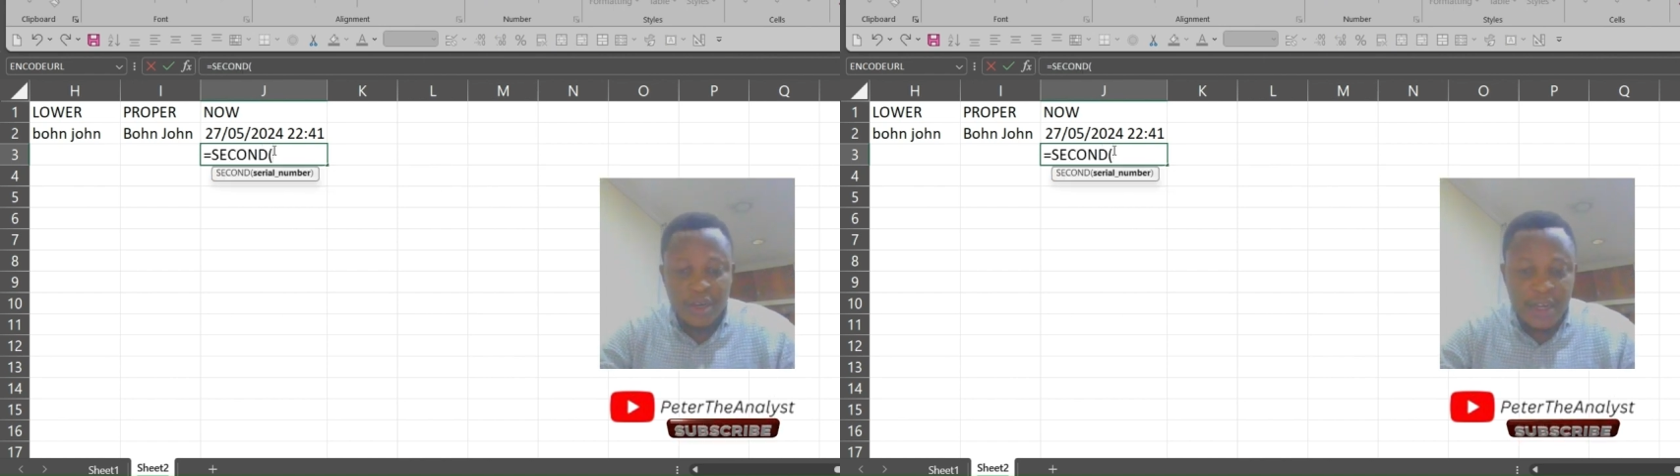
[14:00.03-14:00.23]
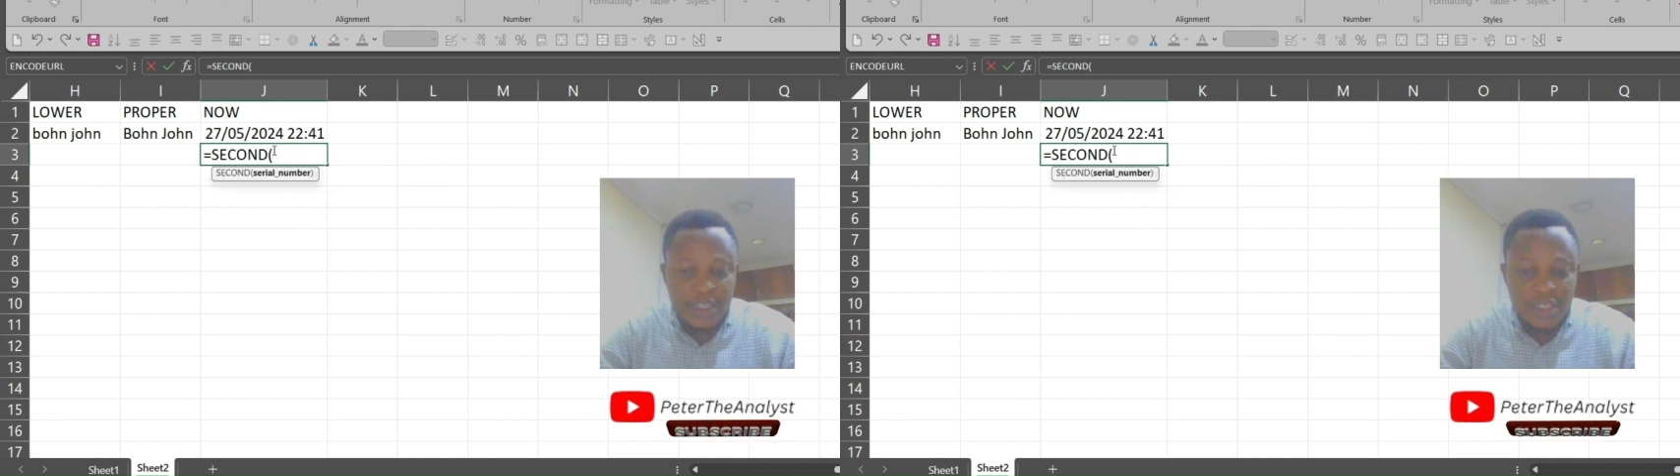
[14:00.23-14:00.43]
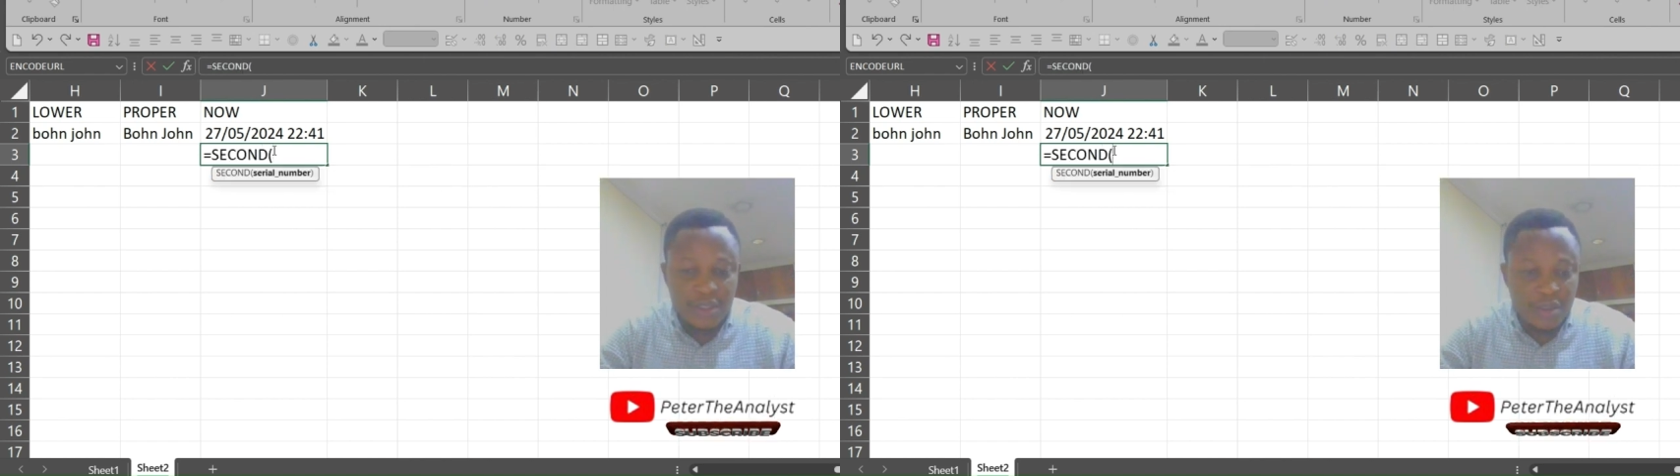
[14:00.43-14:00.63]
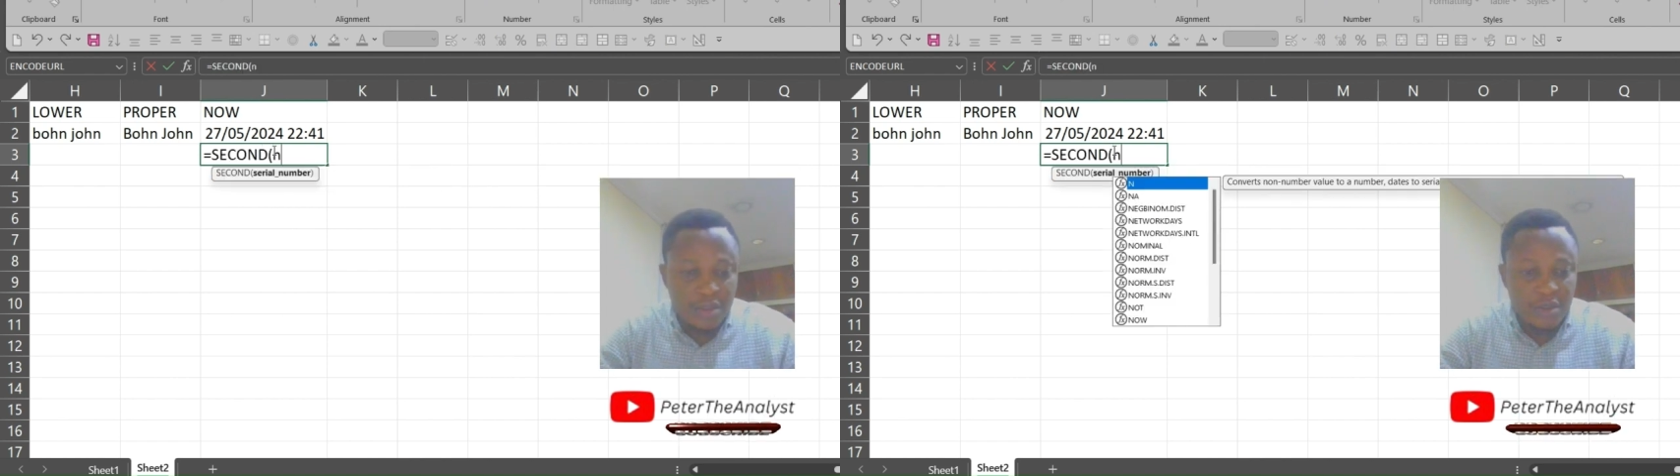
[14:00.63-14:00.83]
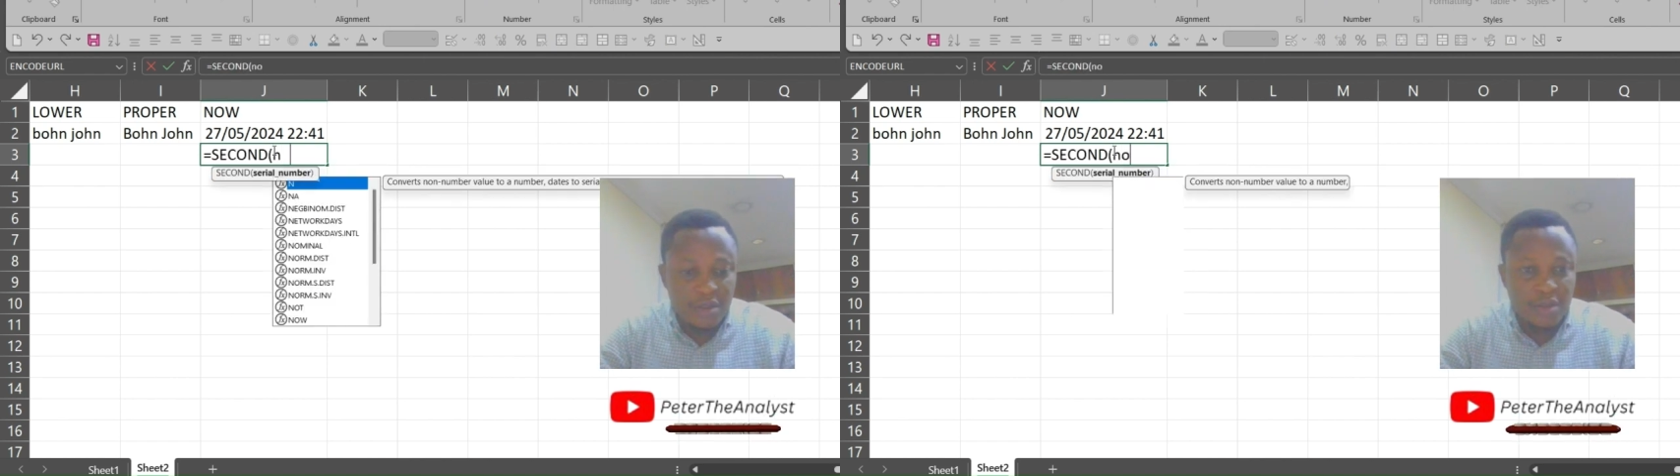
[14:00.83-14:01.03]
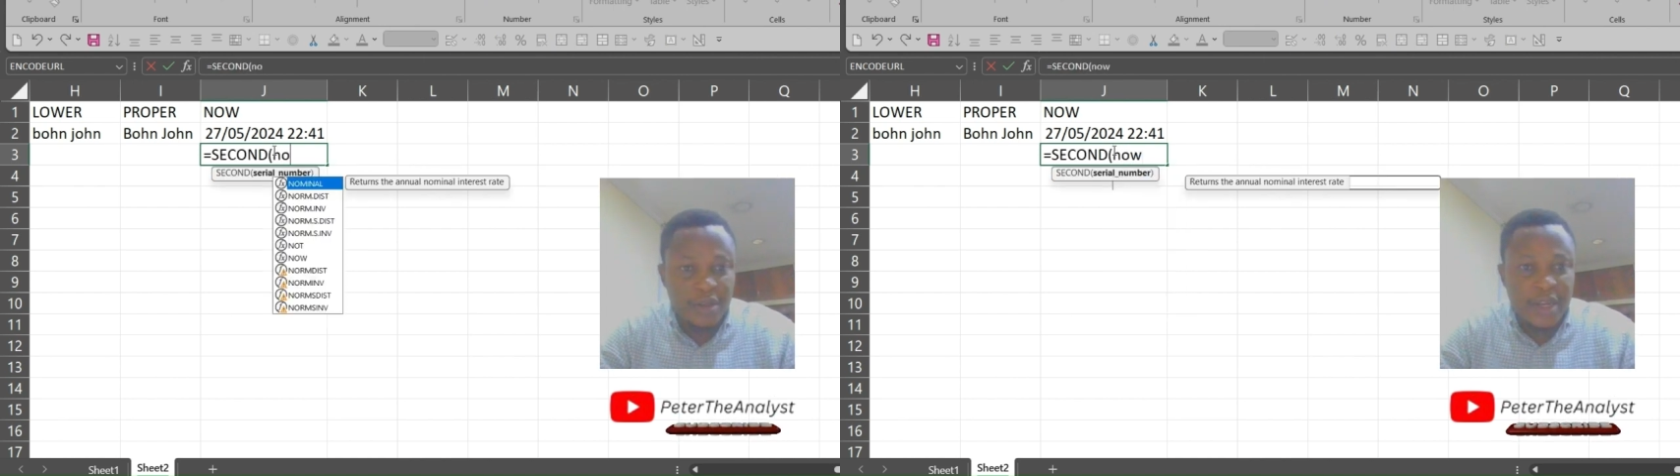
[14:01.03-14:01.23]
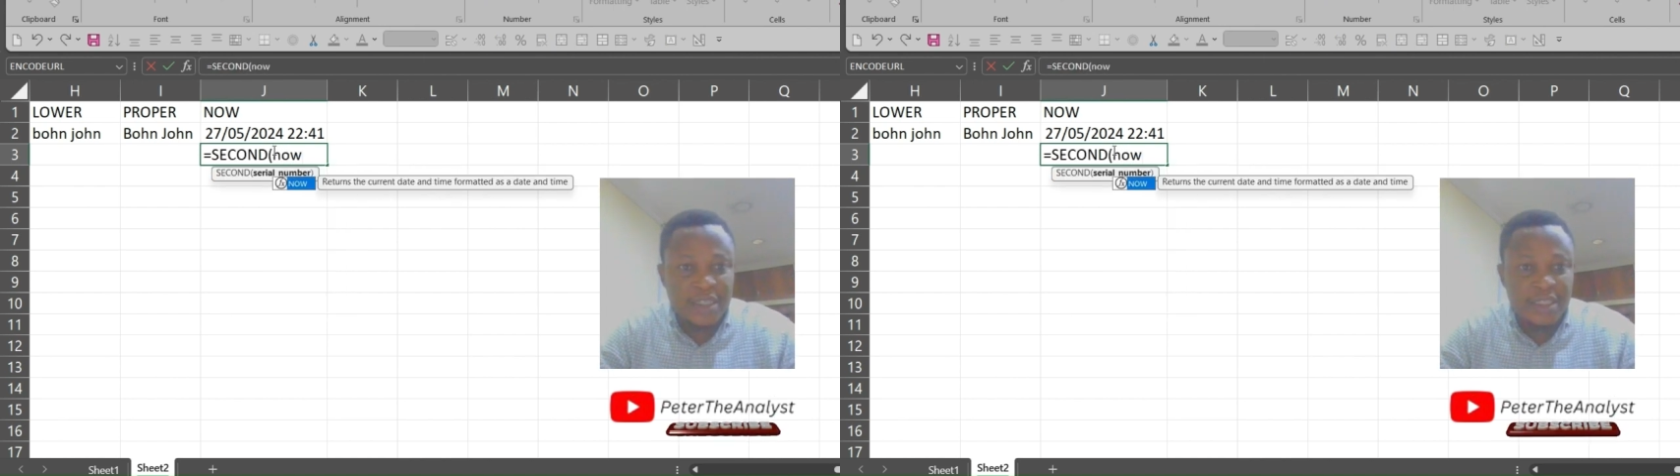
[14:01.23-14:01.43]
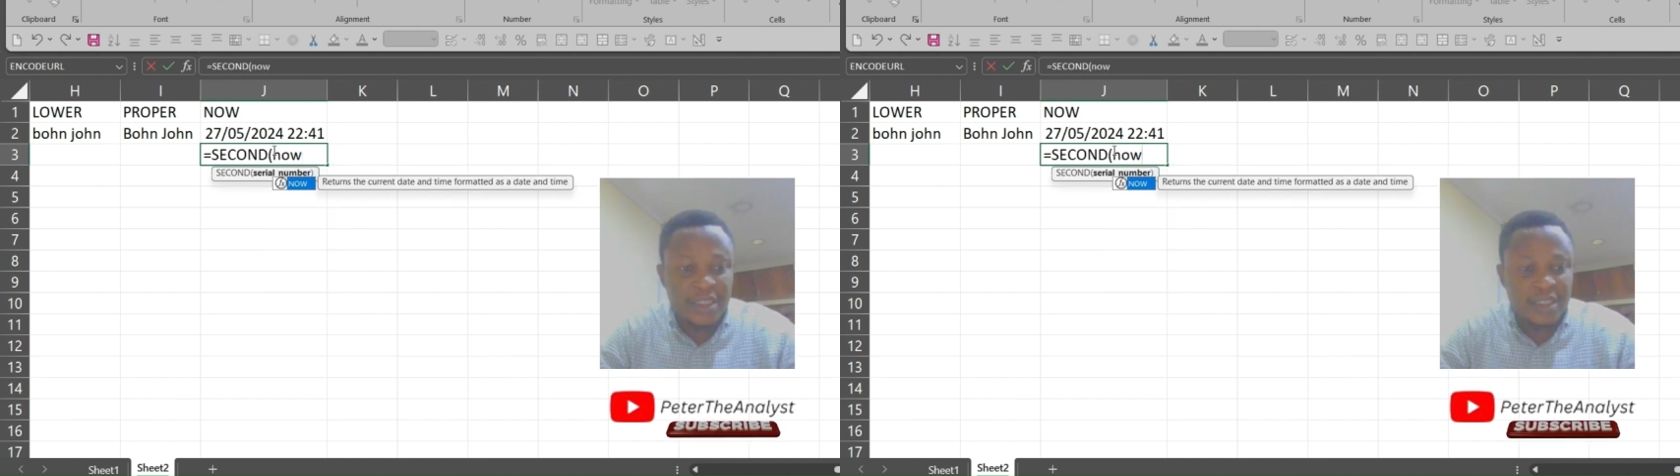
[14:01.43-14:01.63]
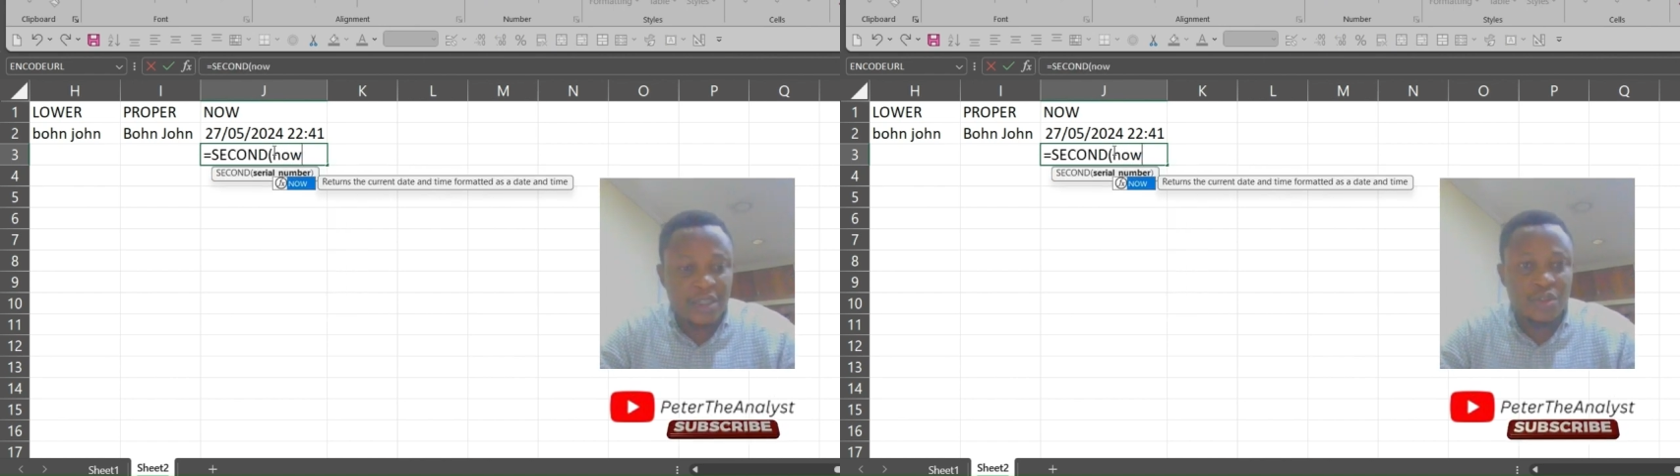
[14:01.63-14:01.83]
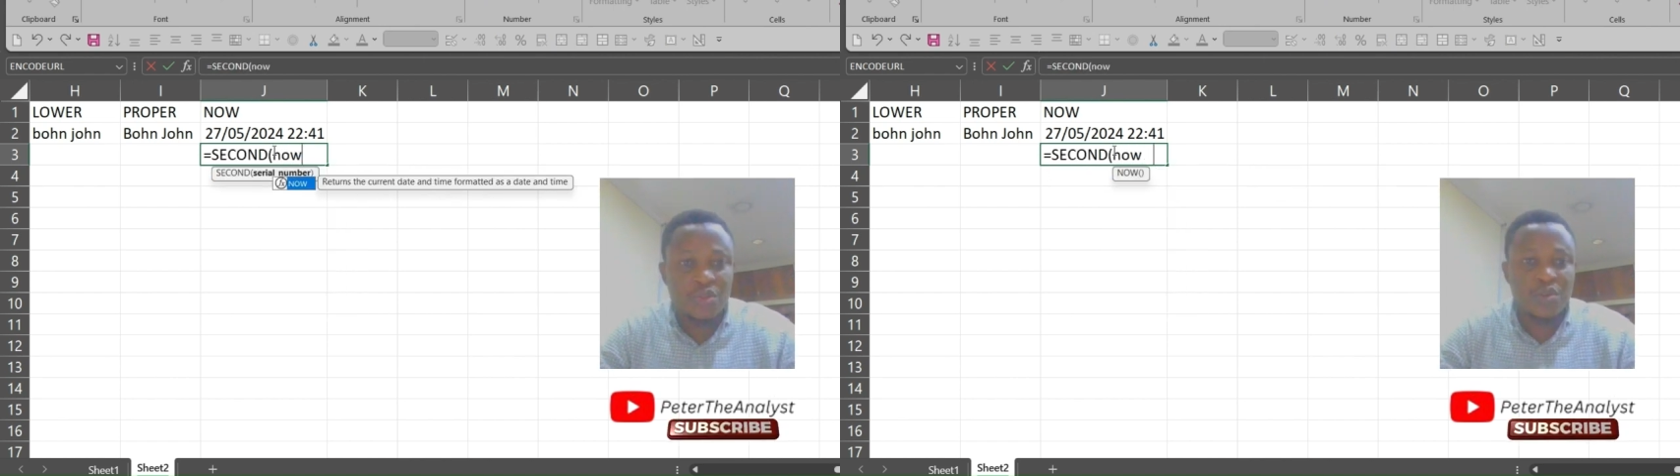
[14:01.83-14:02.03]
let's nest it
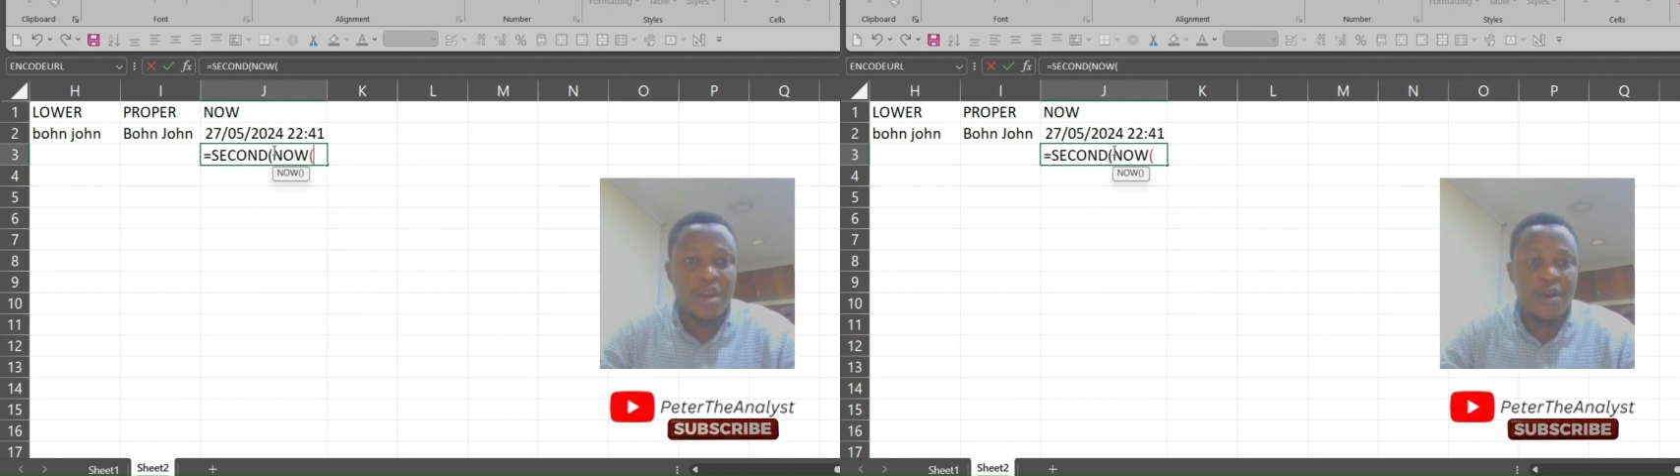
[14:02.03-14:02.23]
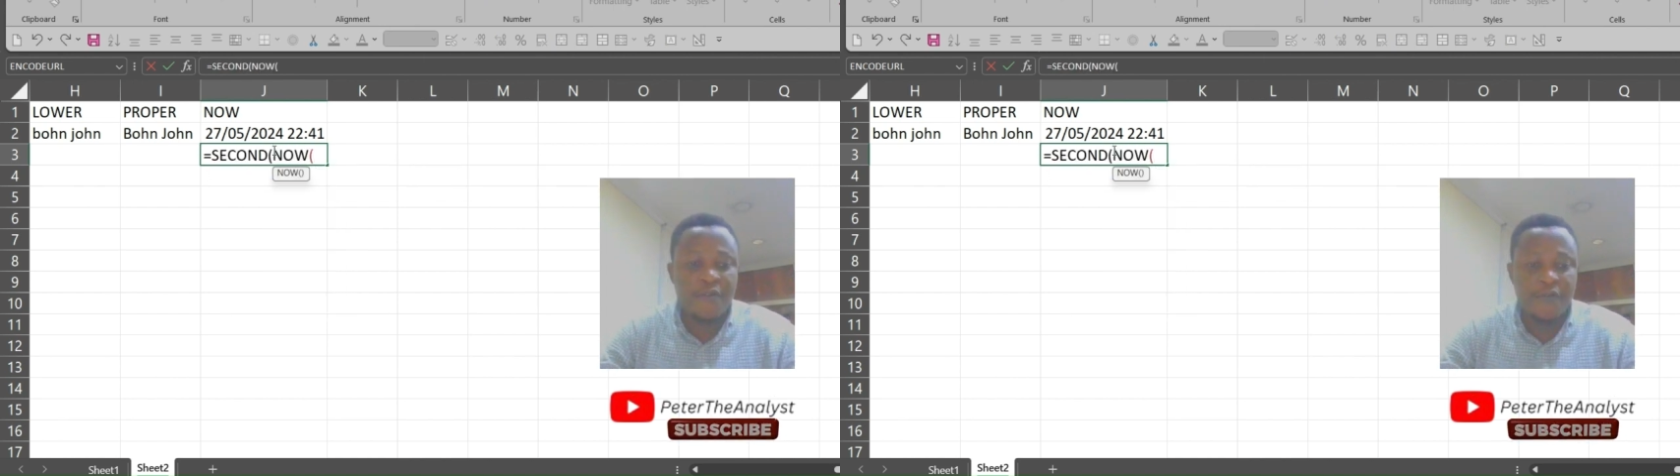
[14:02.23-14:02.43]
into now